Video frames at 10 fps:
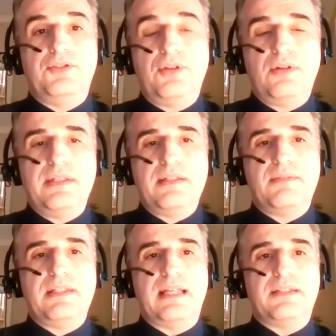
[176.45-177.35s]
tourism
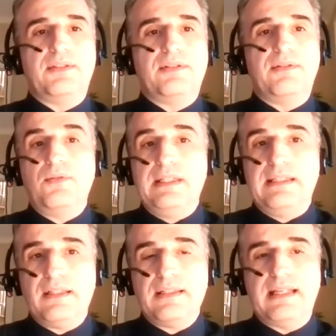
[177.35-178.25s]
sector, the
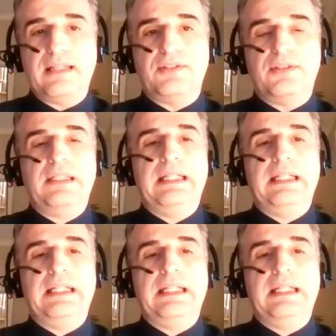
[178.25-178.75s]
retail sector.